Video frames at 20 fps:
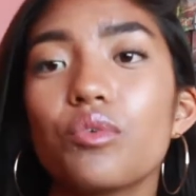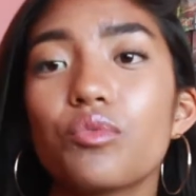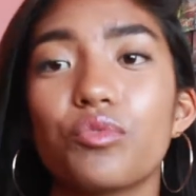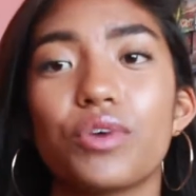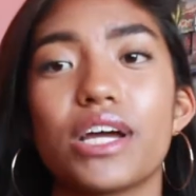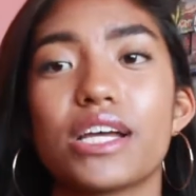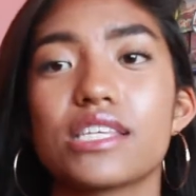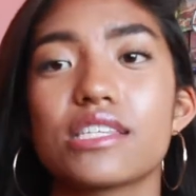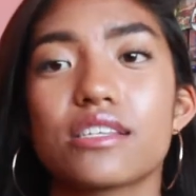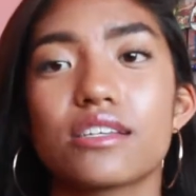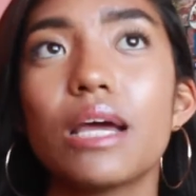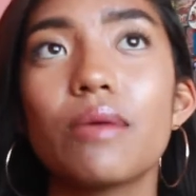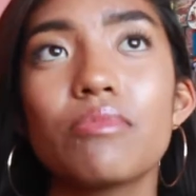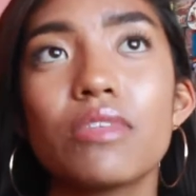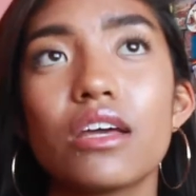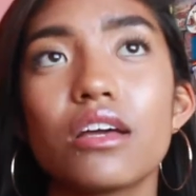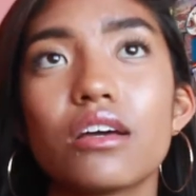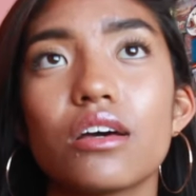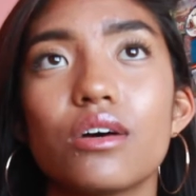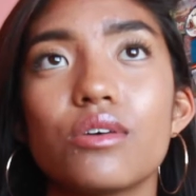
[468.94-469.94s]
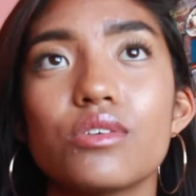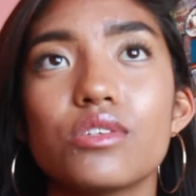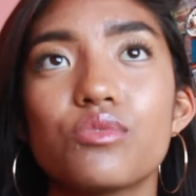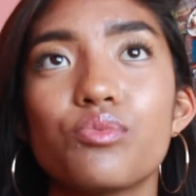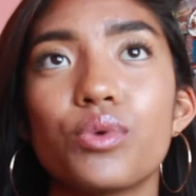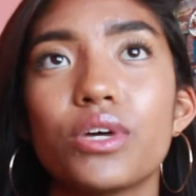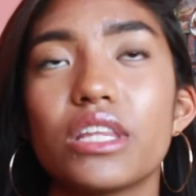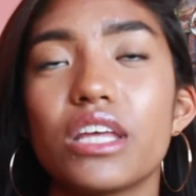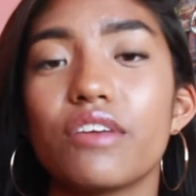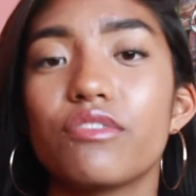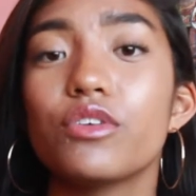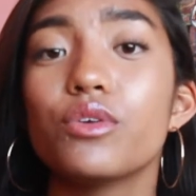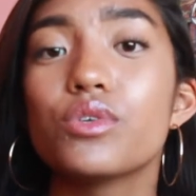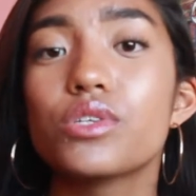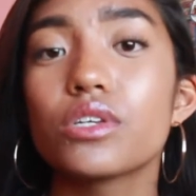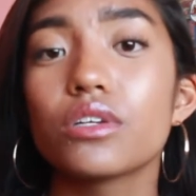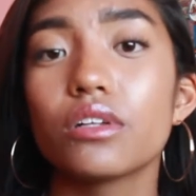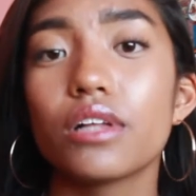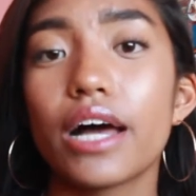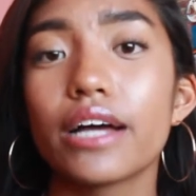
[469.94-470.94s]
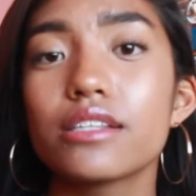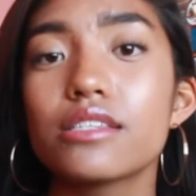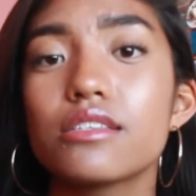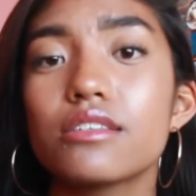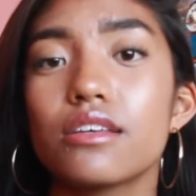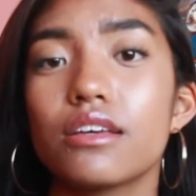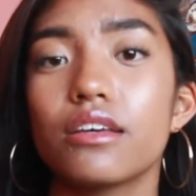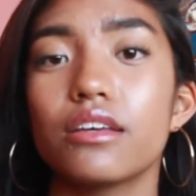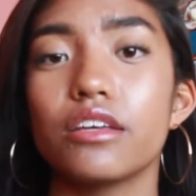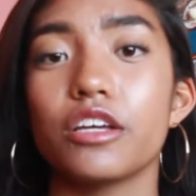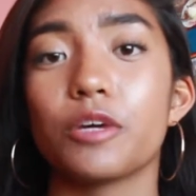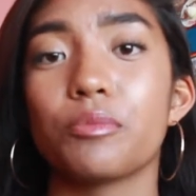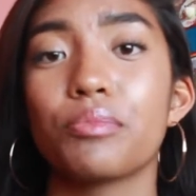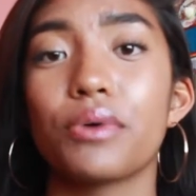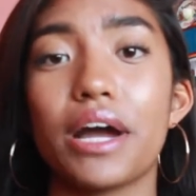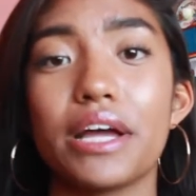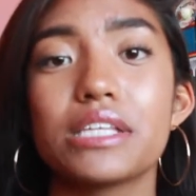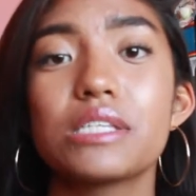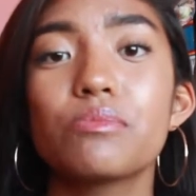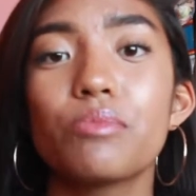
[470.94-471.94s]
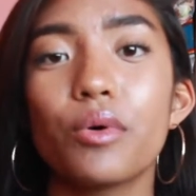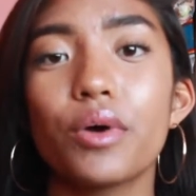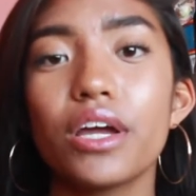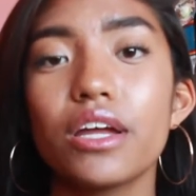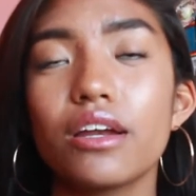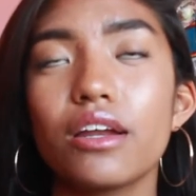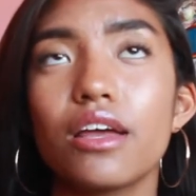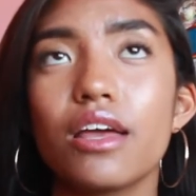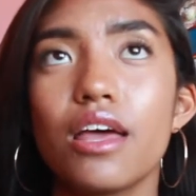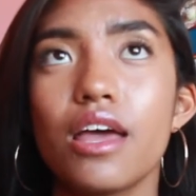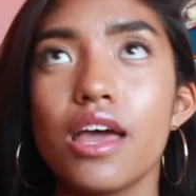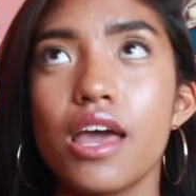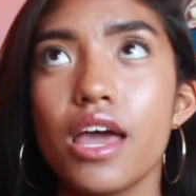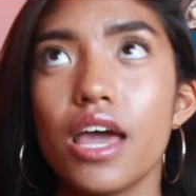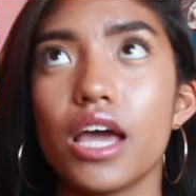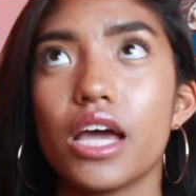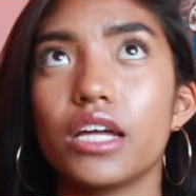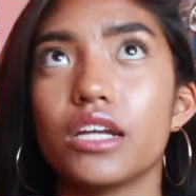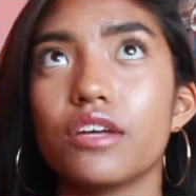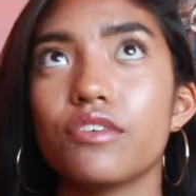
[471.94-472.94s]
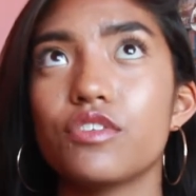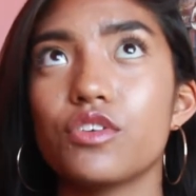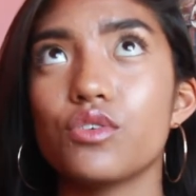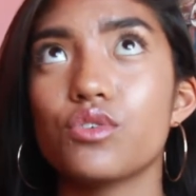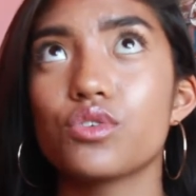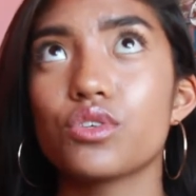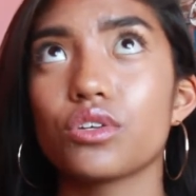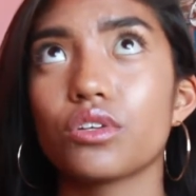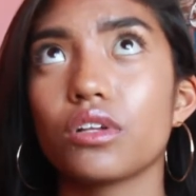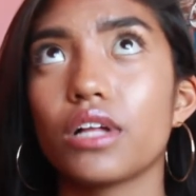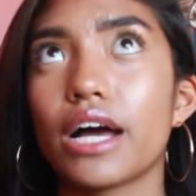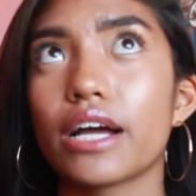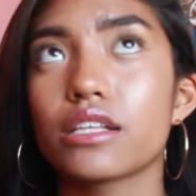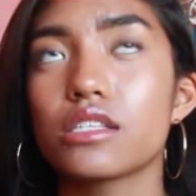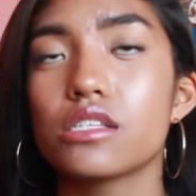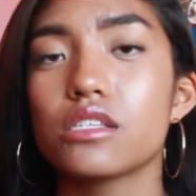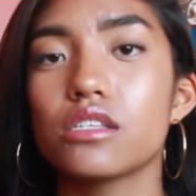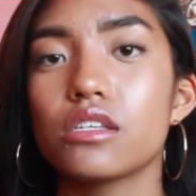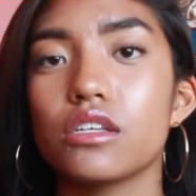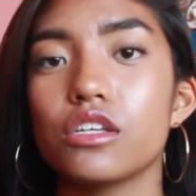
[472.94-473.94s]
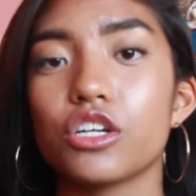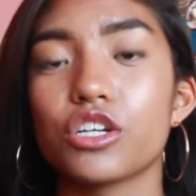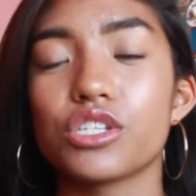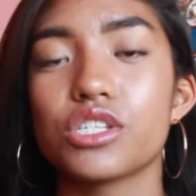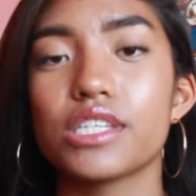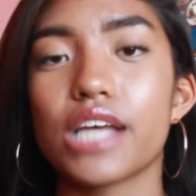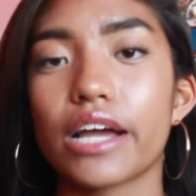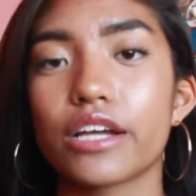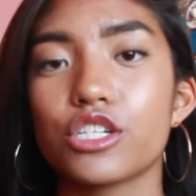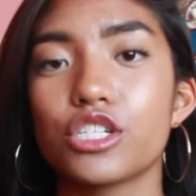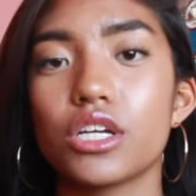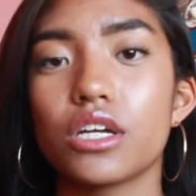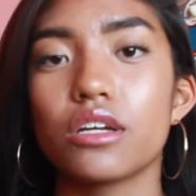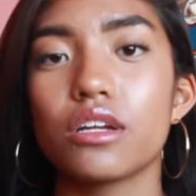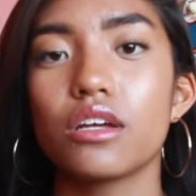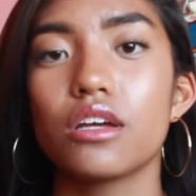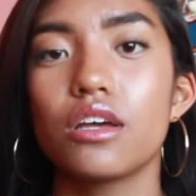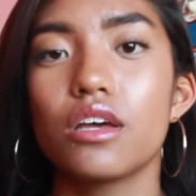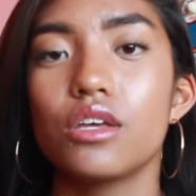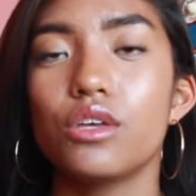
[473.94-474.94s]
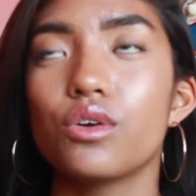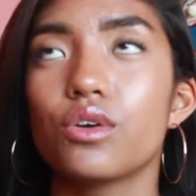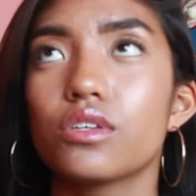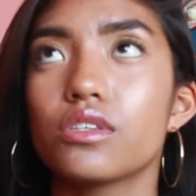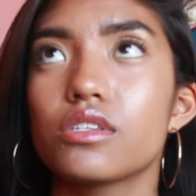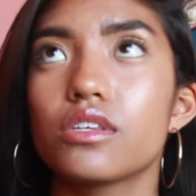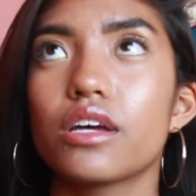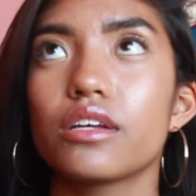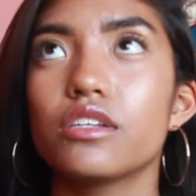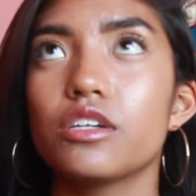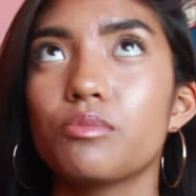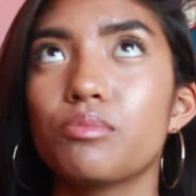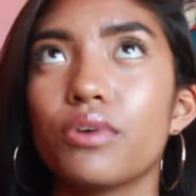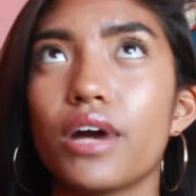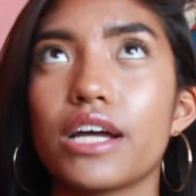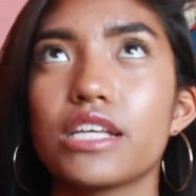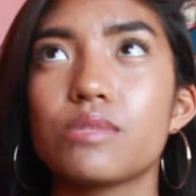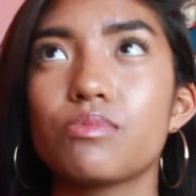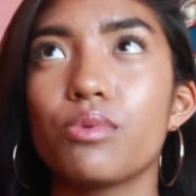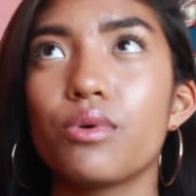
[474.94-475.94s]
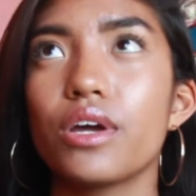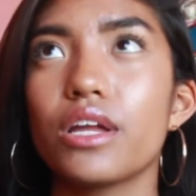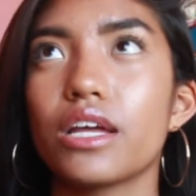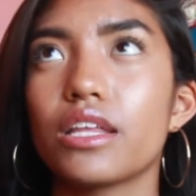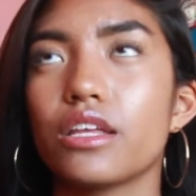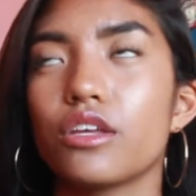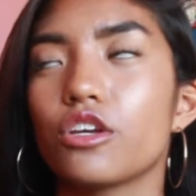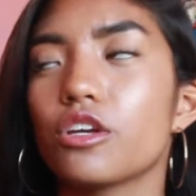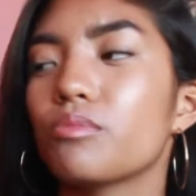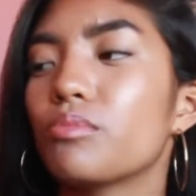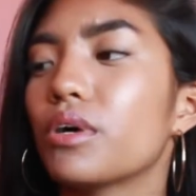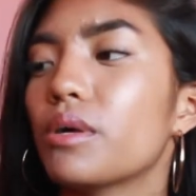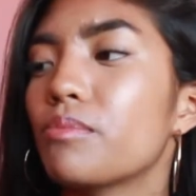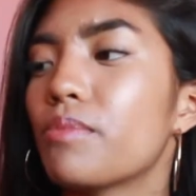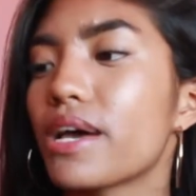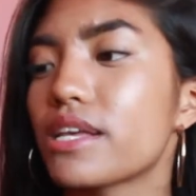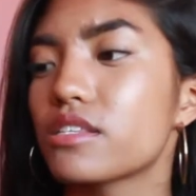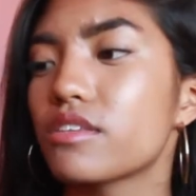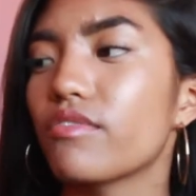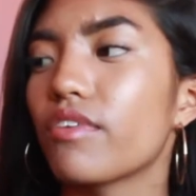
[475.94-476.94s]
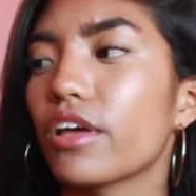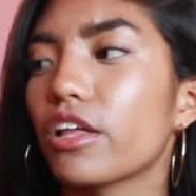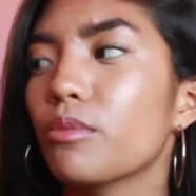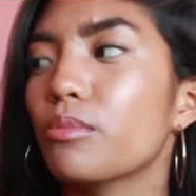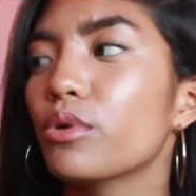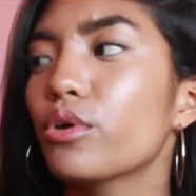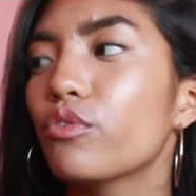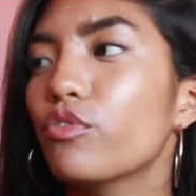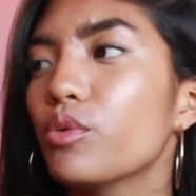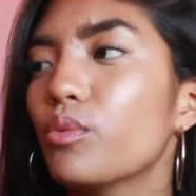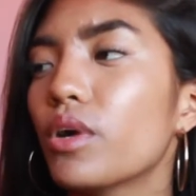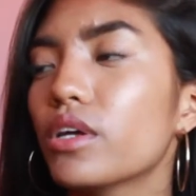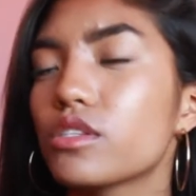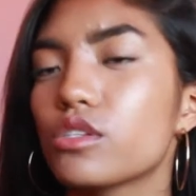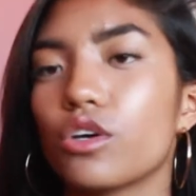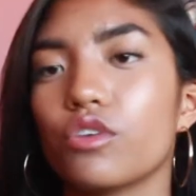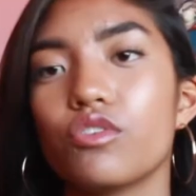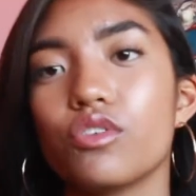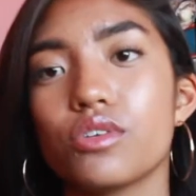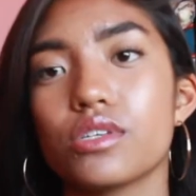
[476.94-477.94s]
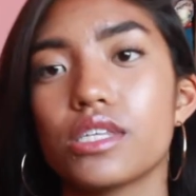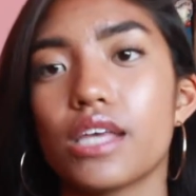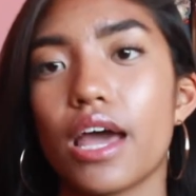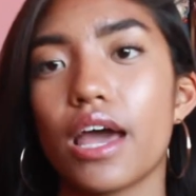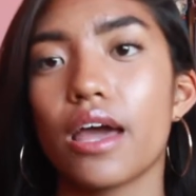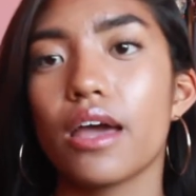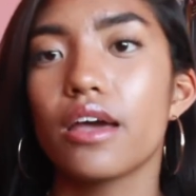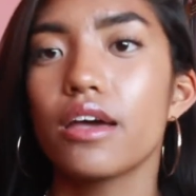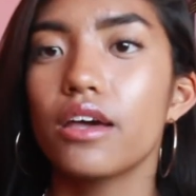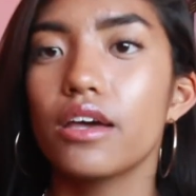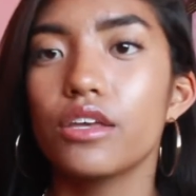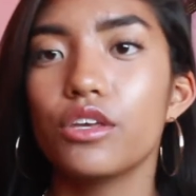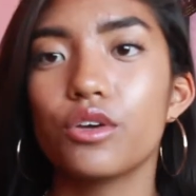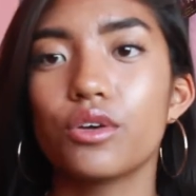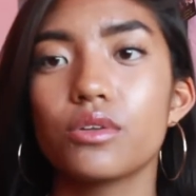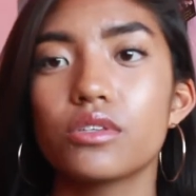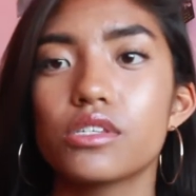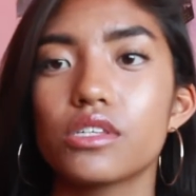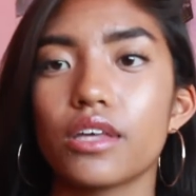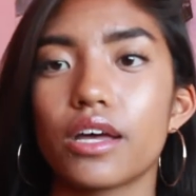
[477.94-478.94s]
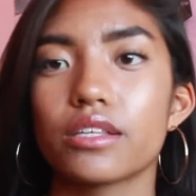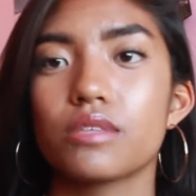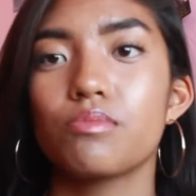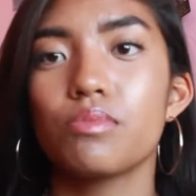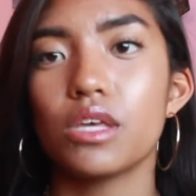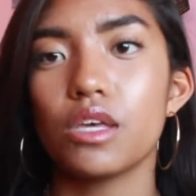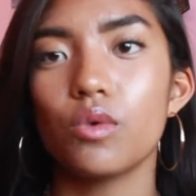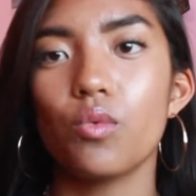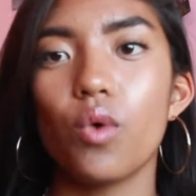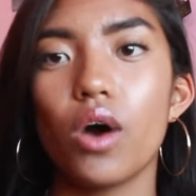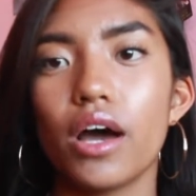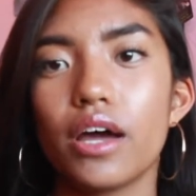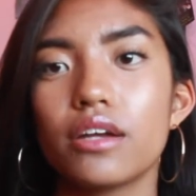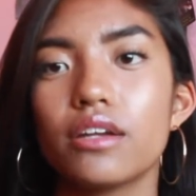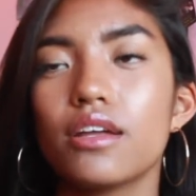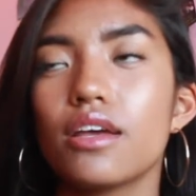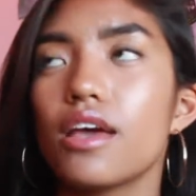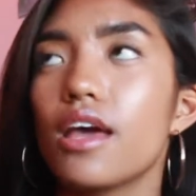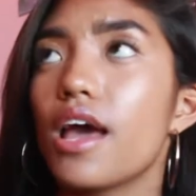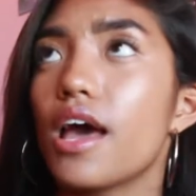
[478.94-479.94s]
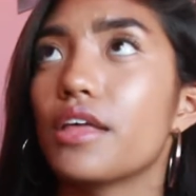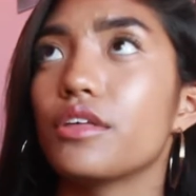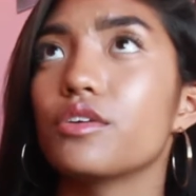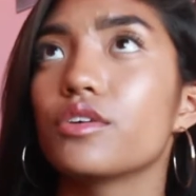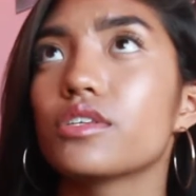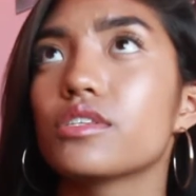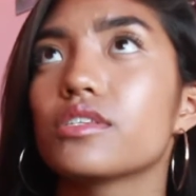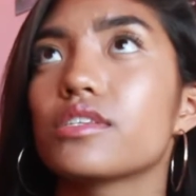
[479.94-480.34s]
risk. Same thing goes with if you select your price point and if you select your section. You can select your price point and then you can put best available if you want. So if you say, you can select P1 and you can